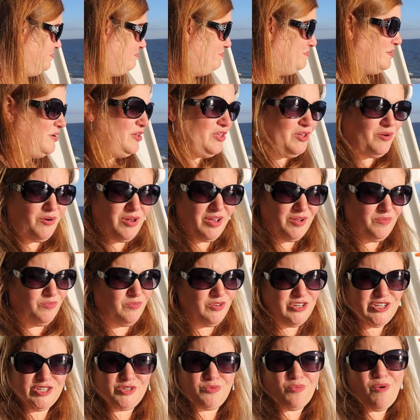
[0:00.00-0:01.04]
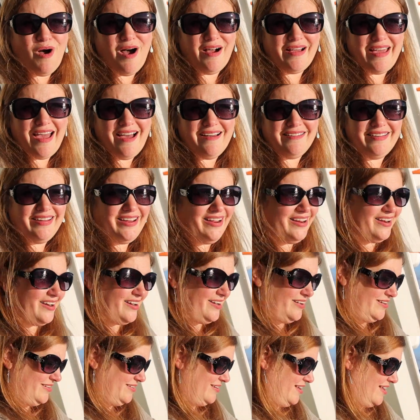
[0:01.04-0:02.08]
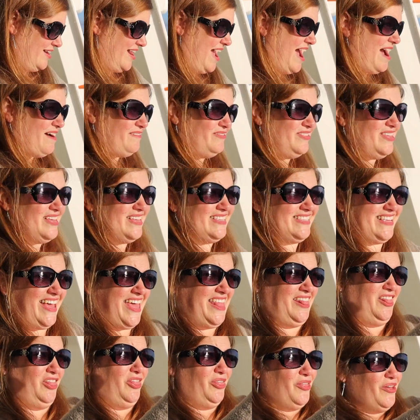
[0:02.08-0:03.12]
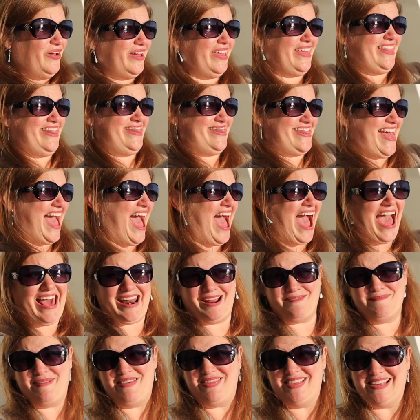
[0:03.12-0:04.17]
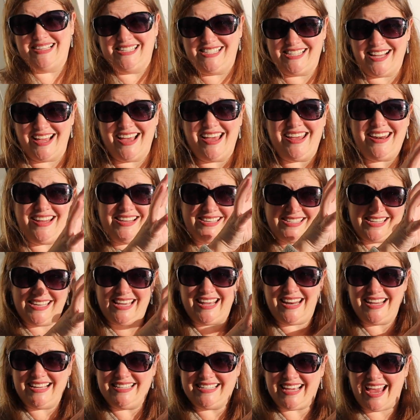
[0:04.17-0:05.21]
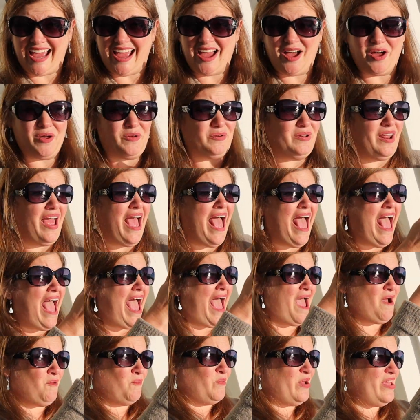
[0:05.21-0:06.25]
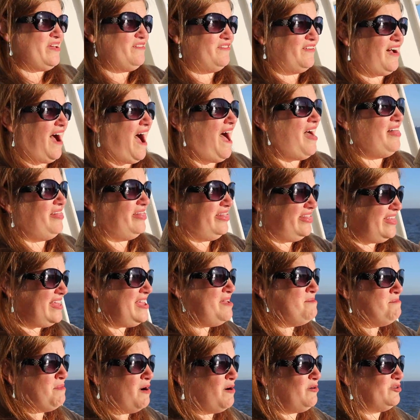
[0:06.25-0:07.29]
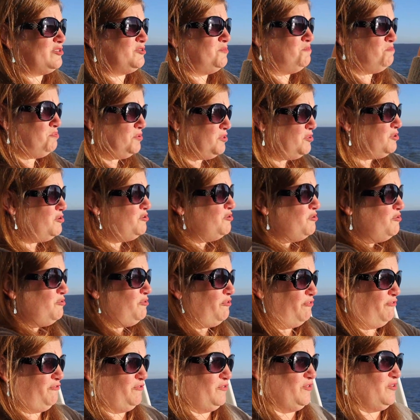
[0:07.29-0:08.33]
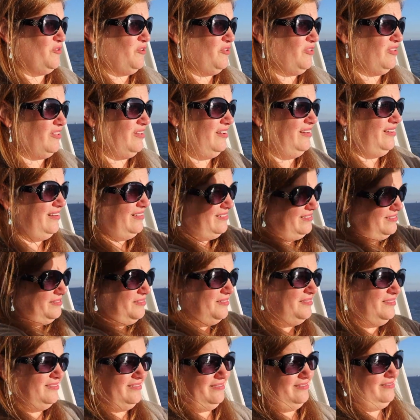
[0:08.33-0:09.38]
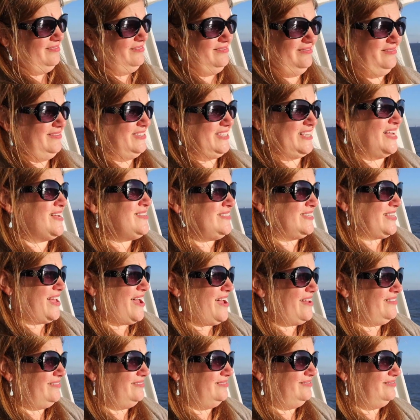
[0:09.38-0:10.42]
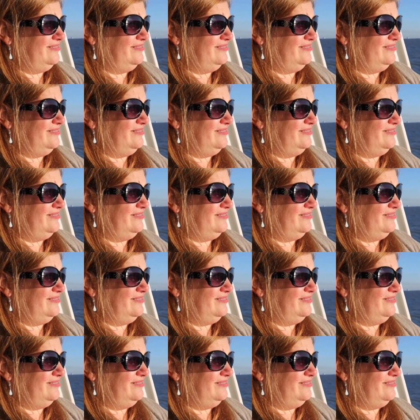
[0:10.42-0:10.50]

But you can just walk out here and have this, and look at that. I mean, the sun is getting down, and we've got the most beautiful sunset.